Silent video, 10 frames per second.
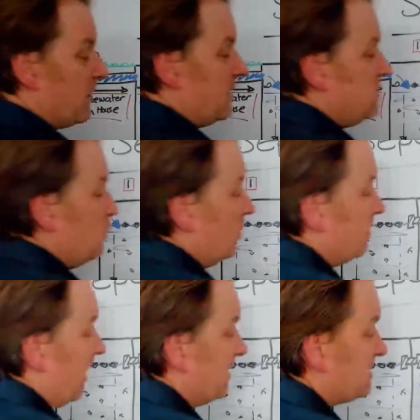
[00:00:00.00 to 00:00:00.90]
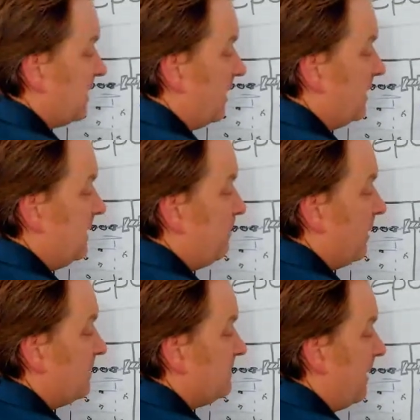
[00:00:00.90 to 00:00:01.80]
And you will get a tiny
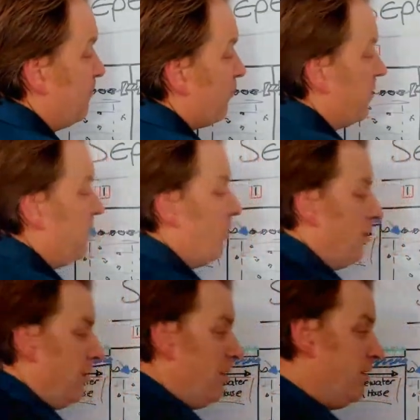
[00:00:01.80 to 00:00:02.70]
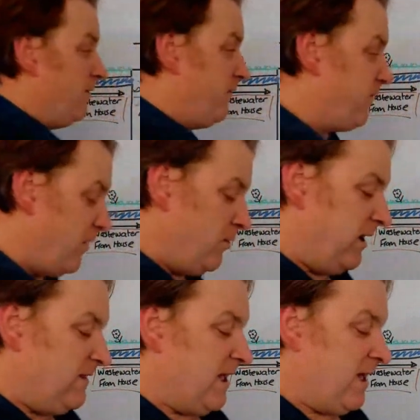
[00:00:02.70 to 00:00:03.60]
bit of debris
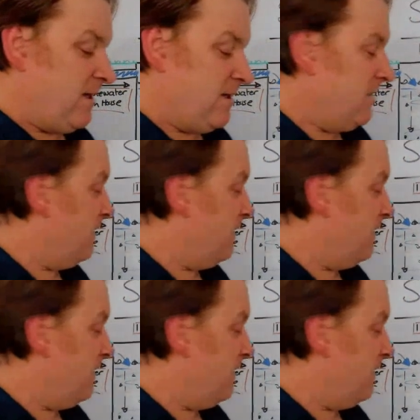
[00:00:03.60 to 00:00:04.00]
floating there,